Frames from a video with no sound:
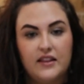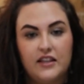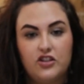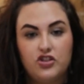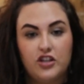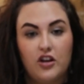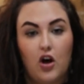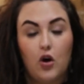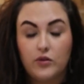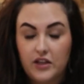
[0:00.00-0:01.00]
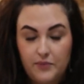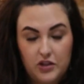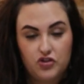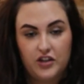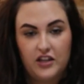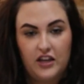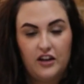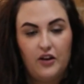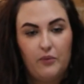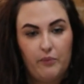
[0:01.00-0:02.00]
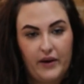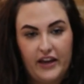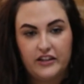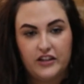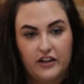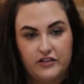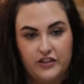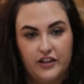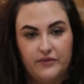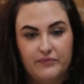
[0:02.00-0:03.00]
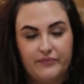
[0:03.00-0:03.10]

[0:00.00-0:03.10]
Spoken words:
These should only be treated by a doctor.